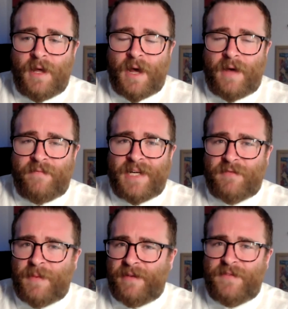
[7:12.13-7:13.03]
And then
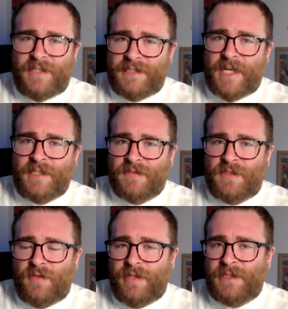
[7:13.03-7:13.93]
after about 30 seconds of
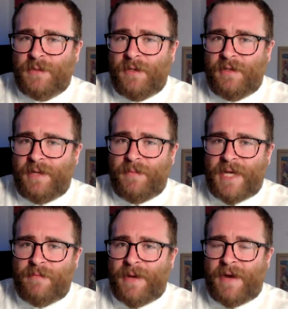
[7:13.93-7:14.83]
talking to her, it
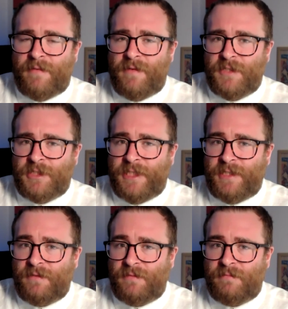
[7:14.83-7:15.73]
became apparent that
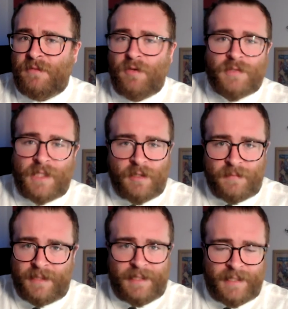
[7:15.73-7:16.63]
she looked at a
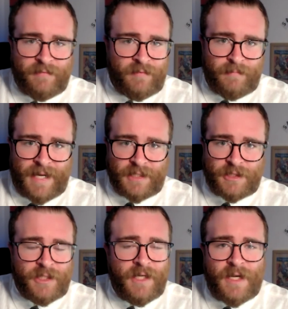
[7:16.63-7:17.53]
completely different
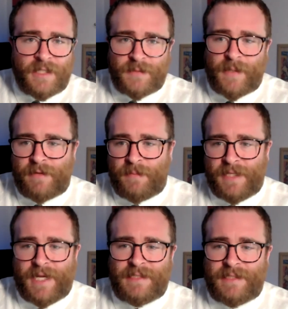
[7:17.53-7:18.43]
match. So I
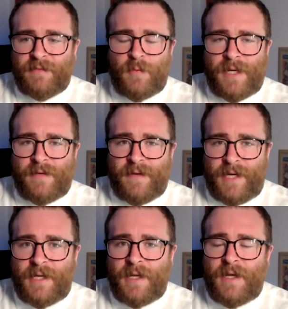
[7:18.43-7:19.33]
replicated the
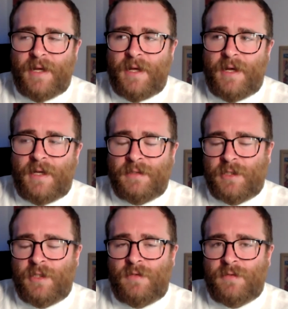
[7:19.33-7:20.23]
query, and
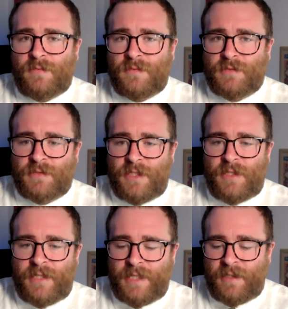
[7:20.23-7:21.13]
Google was
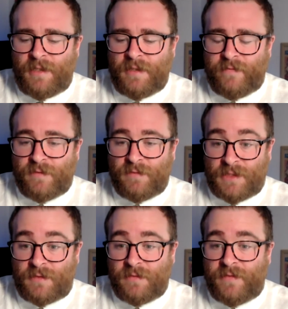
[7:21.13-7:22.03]
returning the
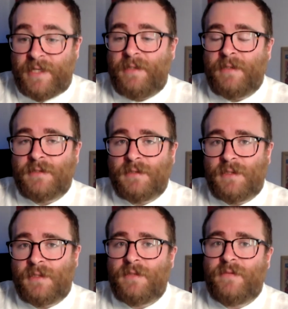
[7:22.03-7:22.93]
result for England
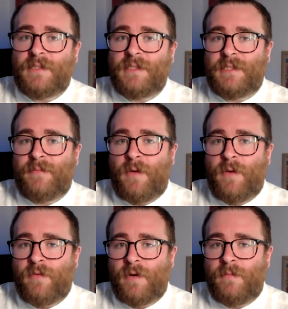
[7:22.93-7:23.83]
versus
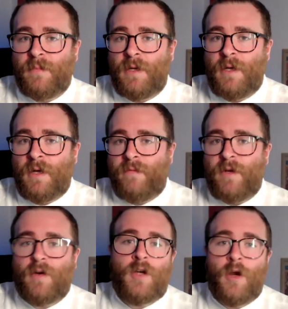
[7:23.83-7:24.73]
Samoa from
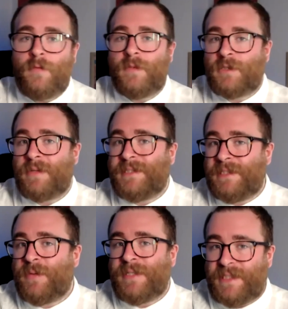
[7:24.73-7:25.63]
the October
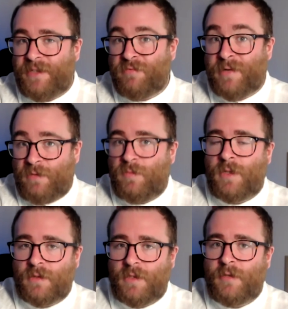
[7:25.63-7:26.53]
2023
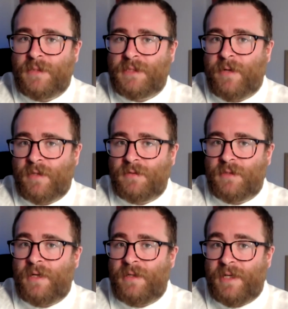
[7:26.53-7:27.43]
World Cup as opposed
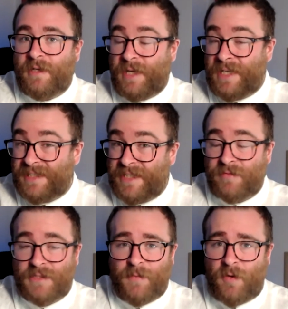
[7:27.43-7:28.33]
in a
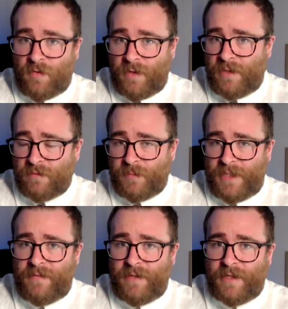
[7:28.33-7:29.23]
different sport in rugby
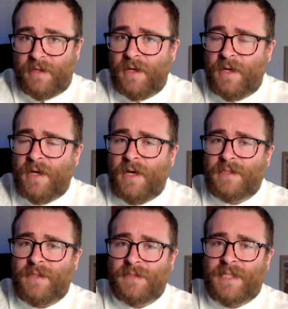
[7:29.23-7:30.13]
union.
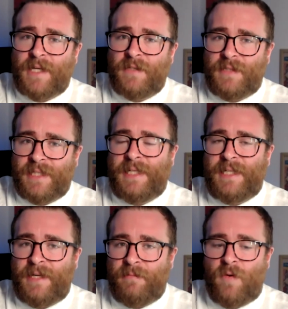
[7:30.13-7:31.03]
So it was kind of
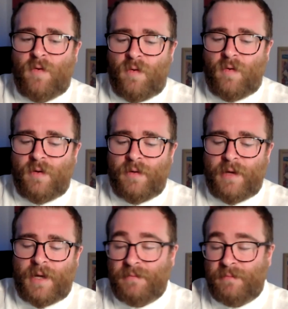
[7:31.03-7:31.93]
leaning more,
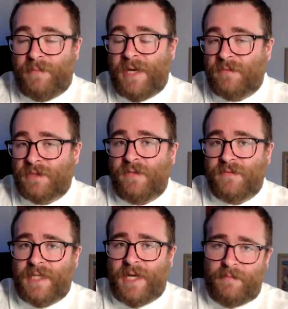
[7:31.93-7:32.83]
and Bing was doing
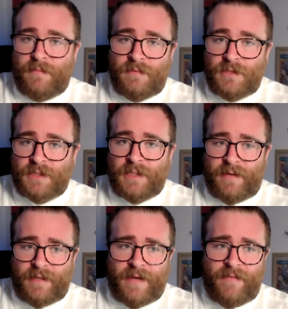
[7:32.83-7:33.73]
the same. Just
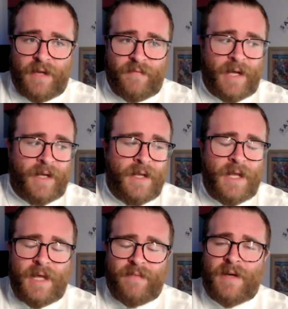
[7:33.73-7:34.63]
to caveat that
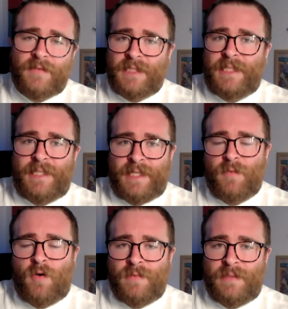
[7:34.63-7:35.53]
that was leaning
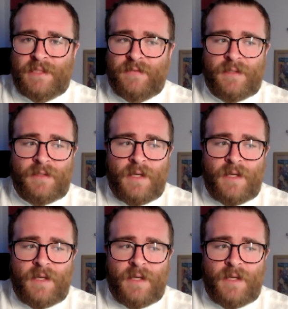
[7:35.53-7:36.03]
more into the